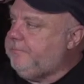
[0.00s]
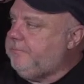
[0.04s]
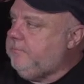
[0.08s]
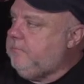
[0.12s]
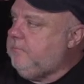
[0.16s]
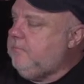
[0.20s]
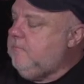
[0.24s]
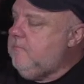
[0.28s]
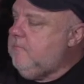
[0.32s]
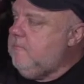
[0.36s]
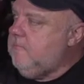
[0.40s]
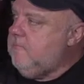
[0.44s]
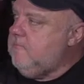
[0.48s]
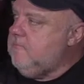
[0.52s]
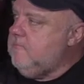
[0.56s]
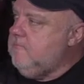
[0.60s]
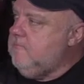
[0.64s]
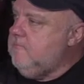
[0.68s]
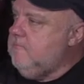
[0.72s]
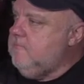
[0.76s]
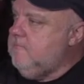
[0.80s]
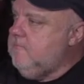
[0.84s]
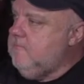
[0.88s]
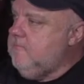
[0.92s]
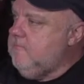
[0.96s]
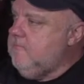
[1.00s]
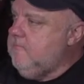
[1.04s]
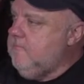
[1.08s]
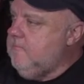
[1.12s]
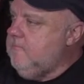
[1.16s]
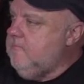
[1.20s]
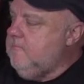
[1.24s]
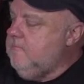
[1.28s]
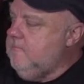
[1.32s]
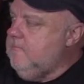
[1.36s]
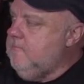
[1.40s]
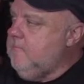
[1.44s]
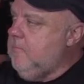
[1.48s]

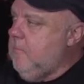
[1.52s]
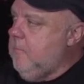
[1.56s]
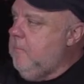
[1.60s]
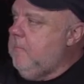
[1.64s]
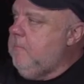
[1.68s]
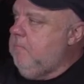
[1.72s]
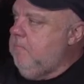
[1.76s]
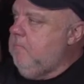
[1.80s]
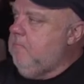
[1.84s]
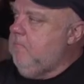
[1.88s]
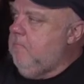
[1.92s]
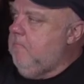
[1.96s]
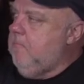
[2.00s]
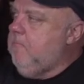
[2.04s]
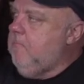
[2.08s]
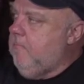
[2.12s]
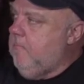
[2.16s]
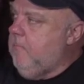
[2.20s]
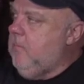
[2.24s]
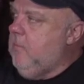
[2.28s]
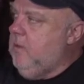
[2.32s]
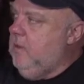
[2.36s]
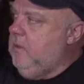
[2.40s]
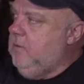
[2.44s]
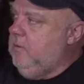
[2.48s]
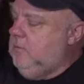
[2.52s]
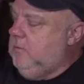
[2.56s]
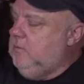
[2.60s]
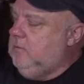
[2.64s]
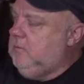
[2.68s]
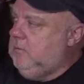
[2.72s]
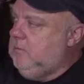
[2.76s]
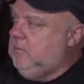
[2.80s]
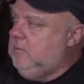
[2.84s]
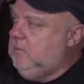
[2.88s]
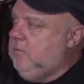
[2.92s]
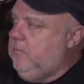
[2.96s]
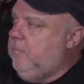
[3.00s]

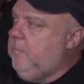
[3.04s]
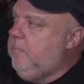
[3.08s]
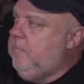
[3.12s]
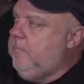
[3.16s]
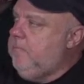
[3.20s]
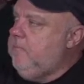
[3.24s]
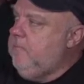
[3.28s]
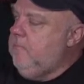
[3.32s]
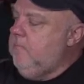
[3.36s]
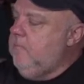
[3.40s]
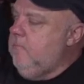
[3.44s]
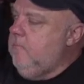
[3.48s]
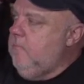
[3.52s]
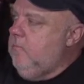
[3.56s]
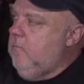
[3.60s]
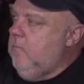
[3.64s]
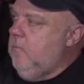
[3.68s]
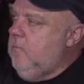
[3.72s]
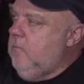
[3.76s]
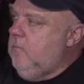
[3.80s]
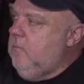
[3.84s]
(not speaking)